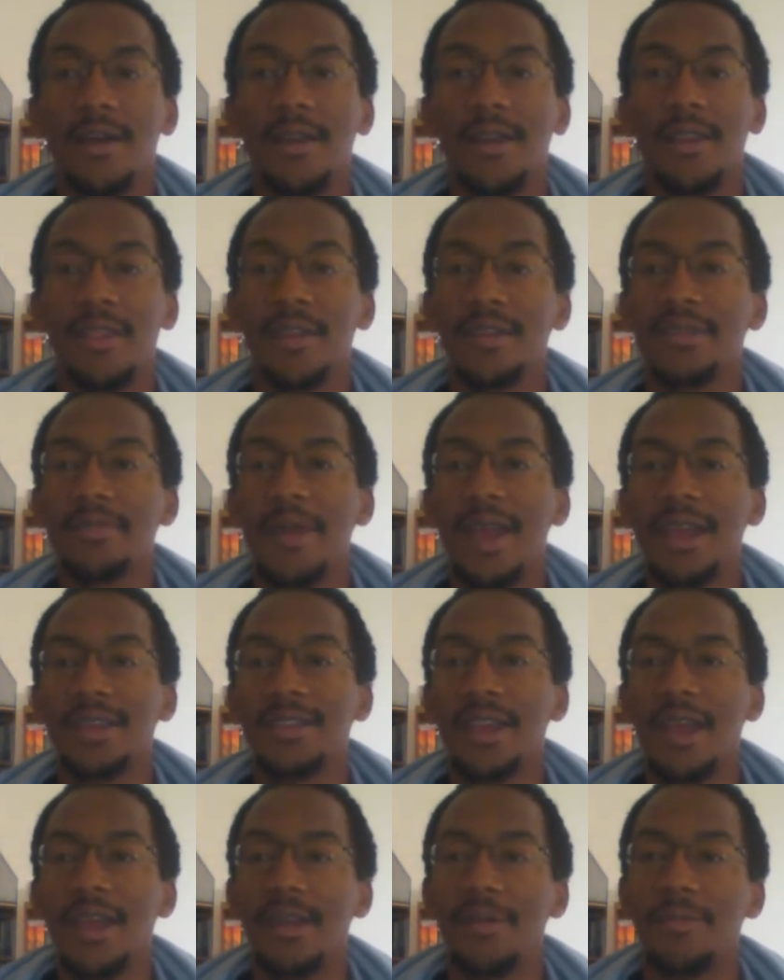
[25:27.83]
This match
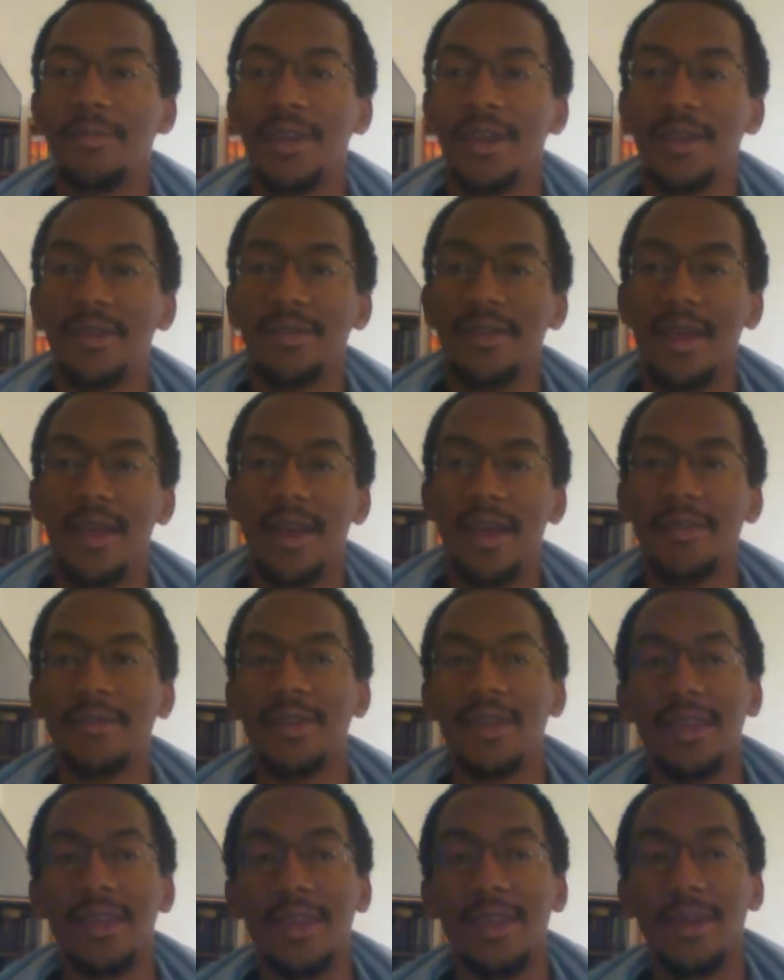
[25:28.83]
had a bit of time to
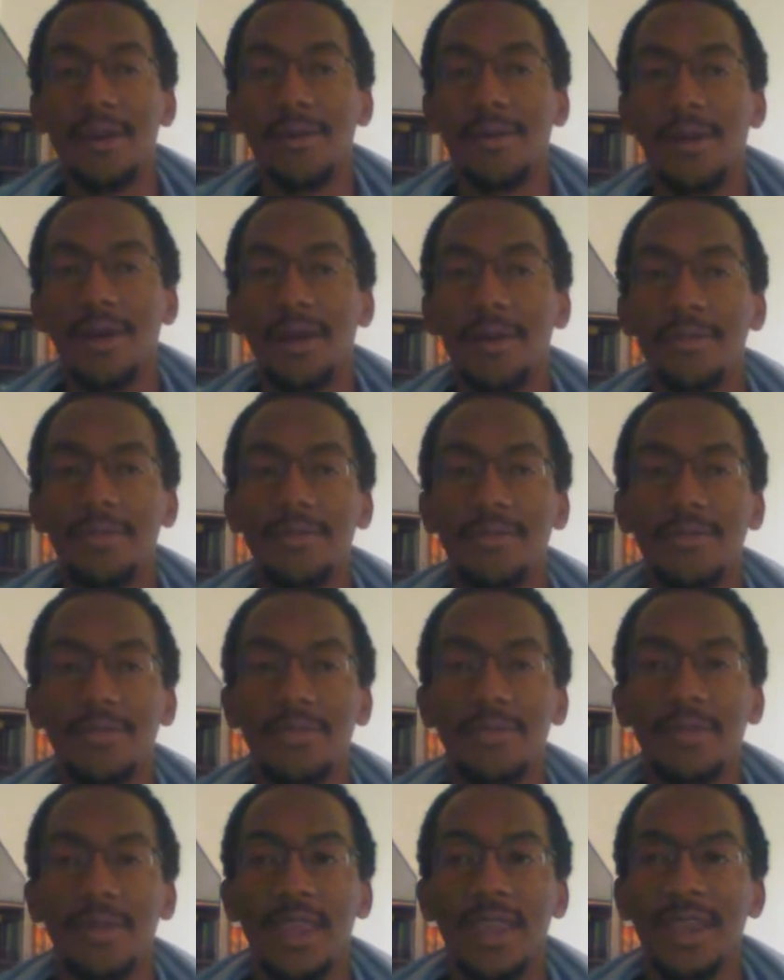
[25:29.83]
gear up
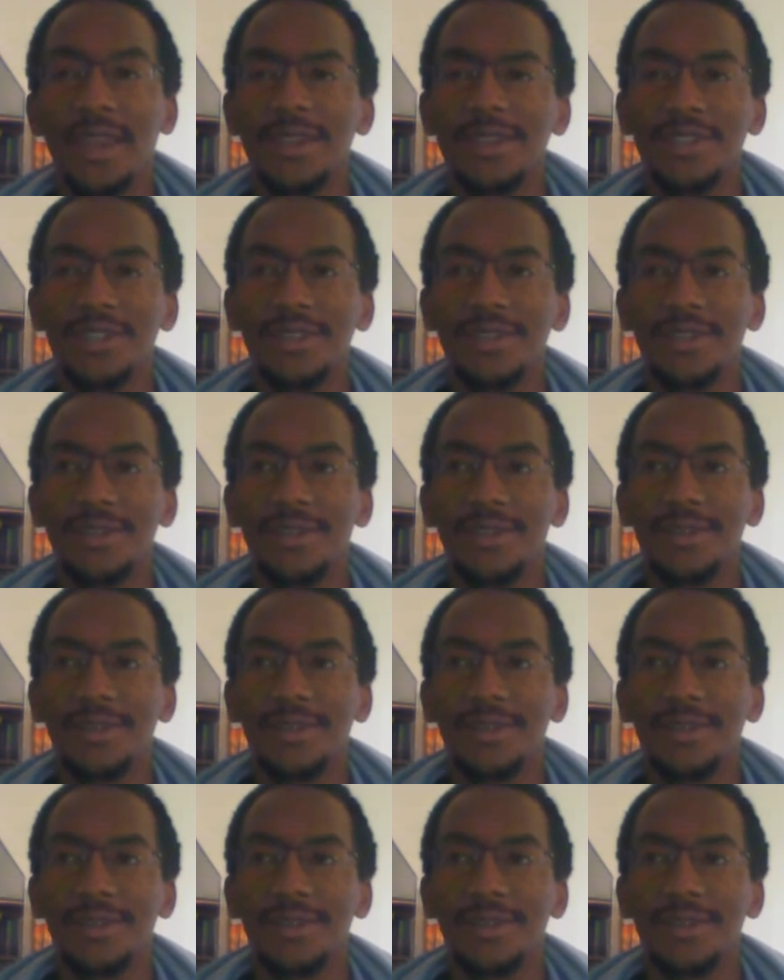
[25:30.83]
ish.